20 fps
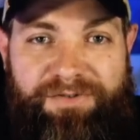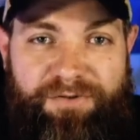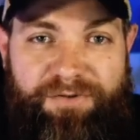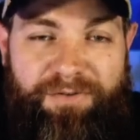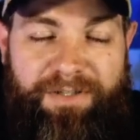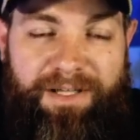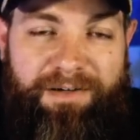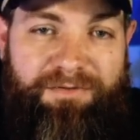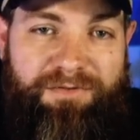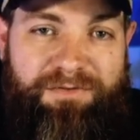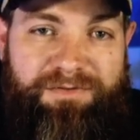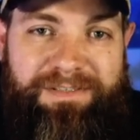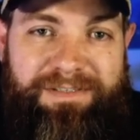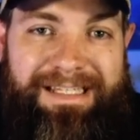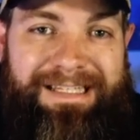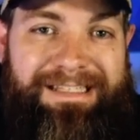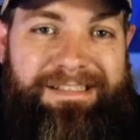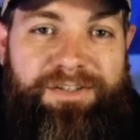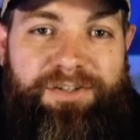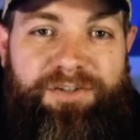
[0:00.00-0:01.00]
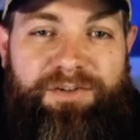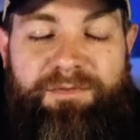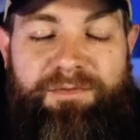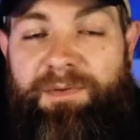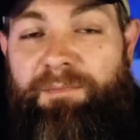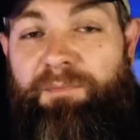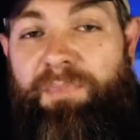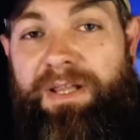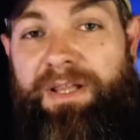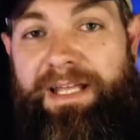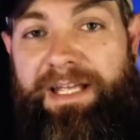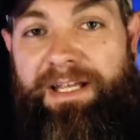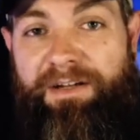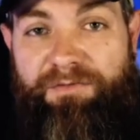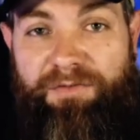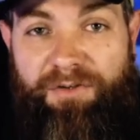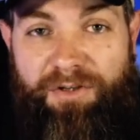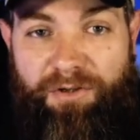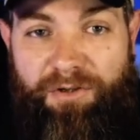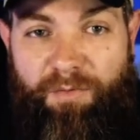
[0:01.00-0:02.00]
astral levels until you've been playing
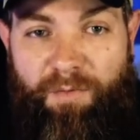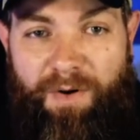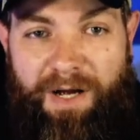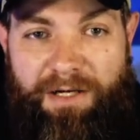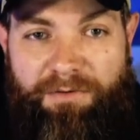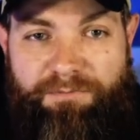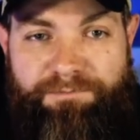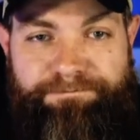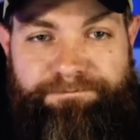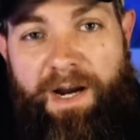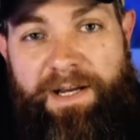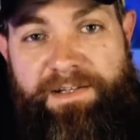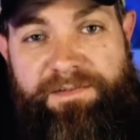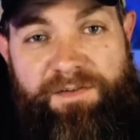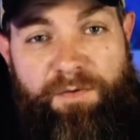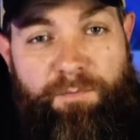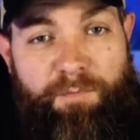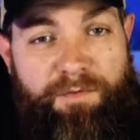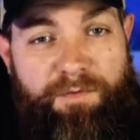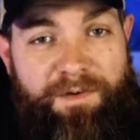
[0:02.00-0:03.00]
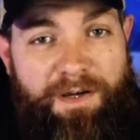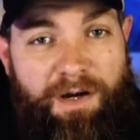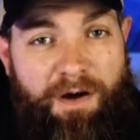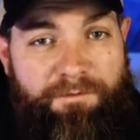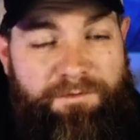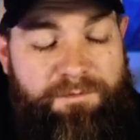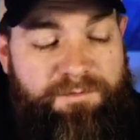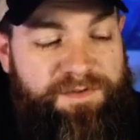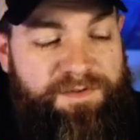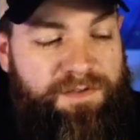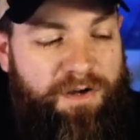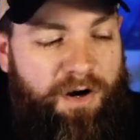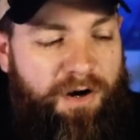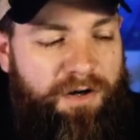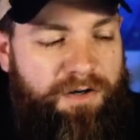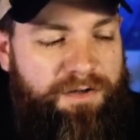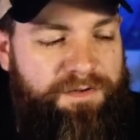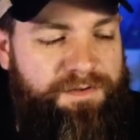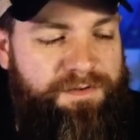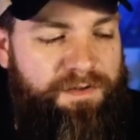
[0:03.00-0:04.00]
for a little while. All right, so moving on from
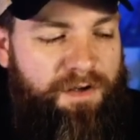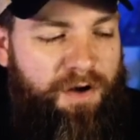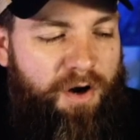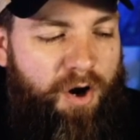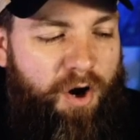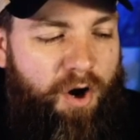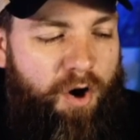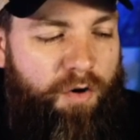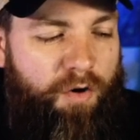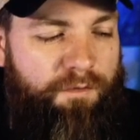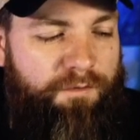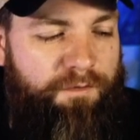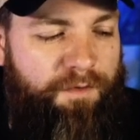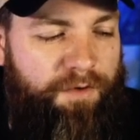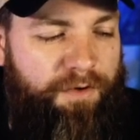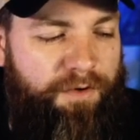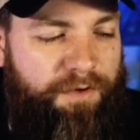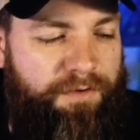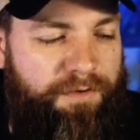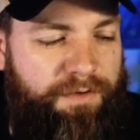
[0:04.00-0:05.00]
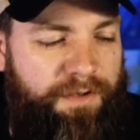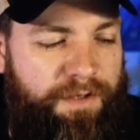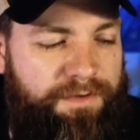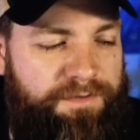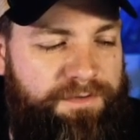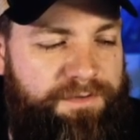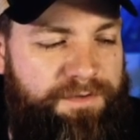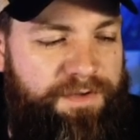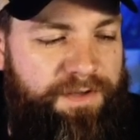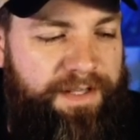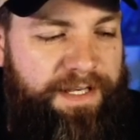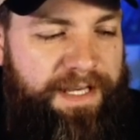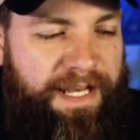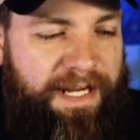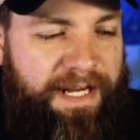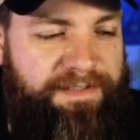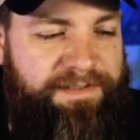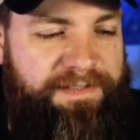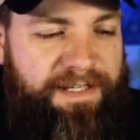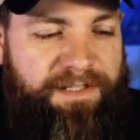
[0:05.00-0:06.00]
stars over to the
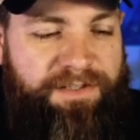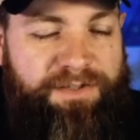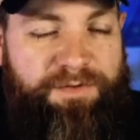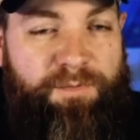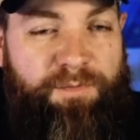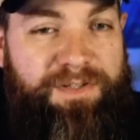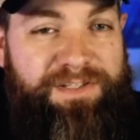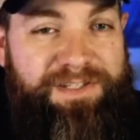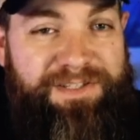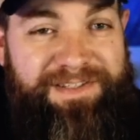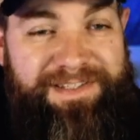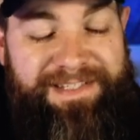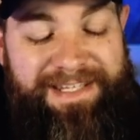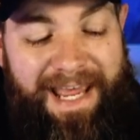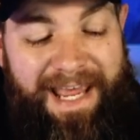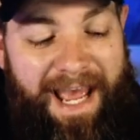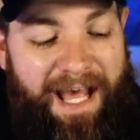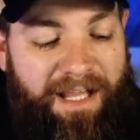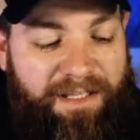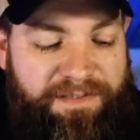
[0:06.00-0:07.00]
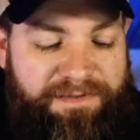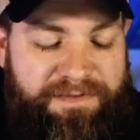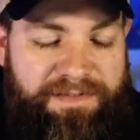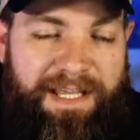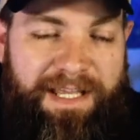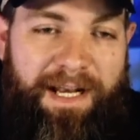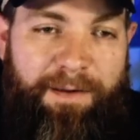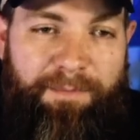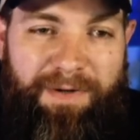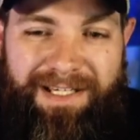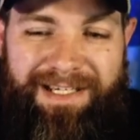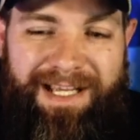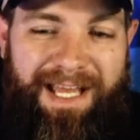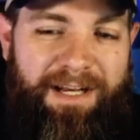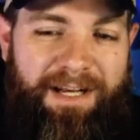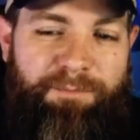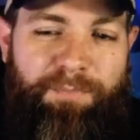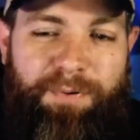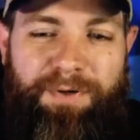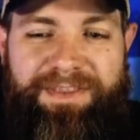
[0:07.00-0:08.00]
next section, which is talents. And I'm going to
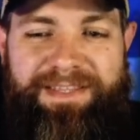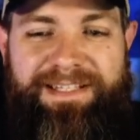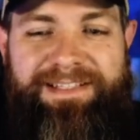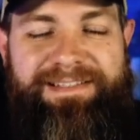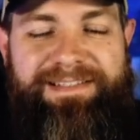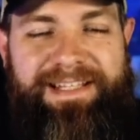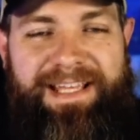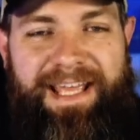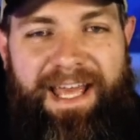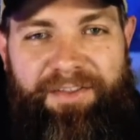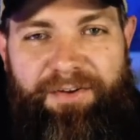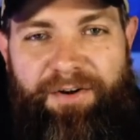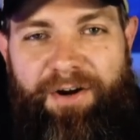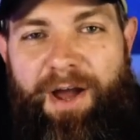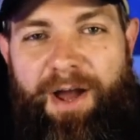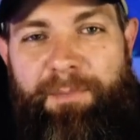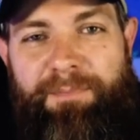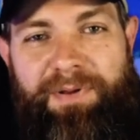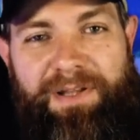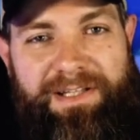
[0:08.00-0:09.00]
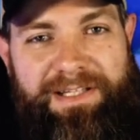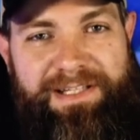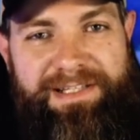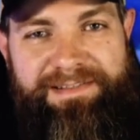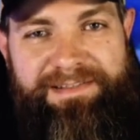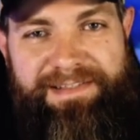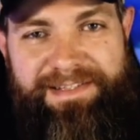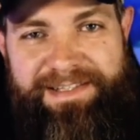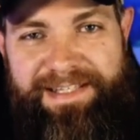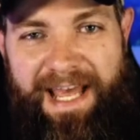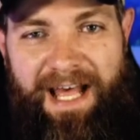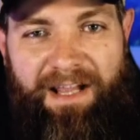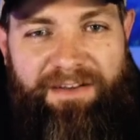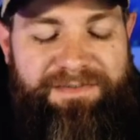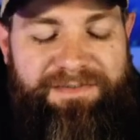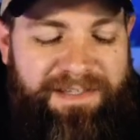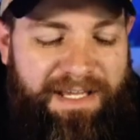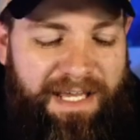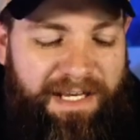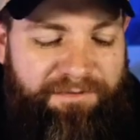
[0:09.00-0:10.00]
kind of put these together. Abilities and
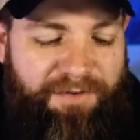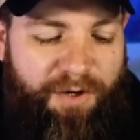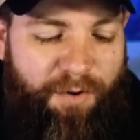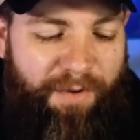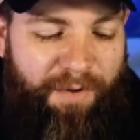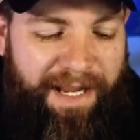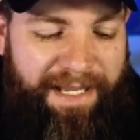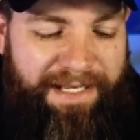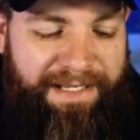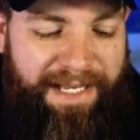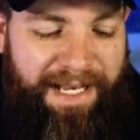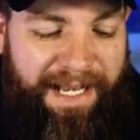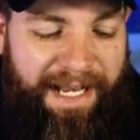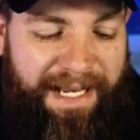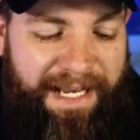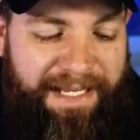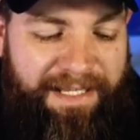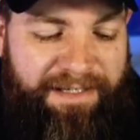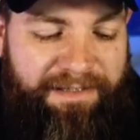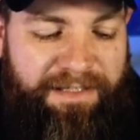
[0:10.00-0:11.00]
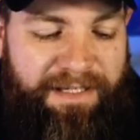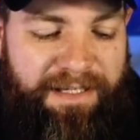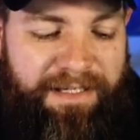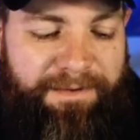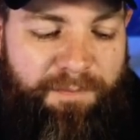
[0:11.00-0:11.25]
talents kind of go hand in hand.